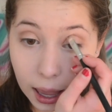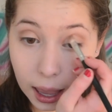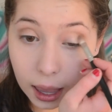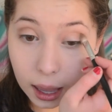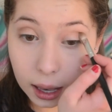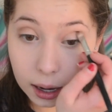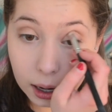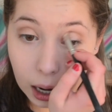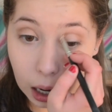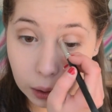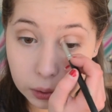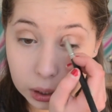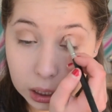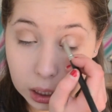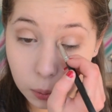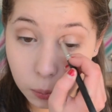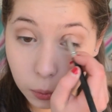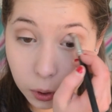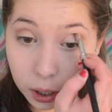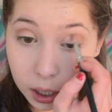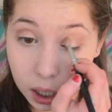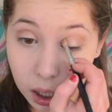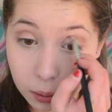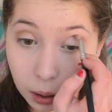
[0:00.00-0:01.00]
and not really
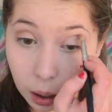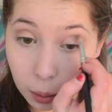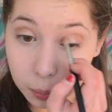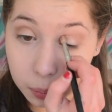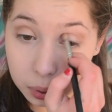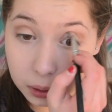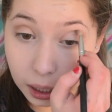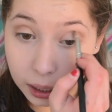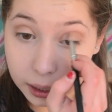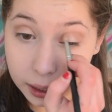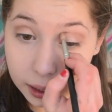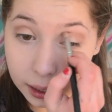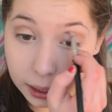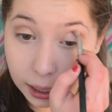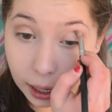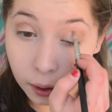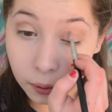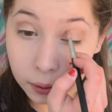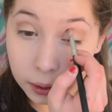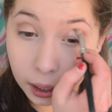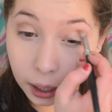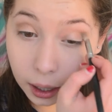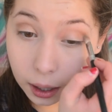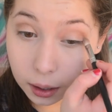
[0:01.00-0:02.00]
worrying about blending it
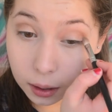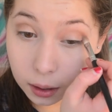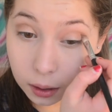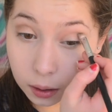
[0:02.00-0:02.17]
out yet.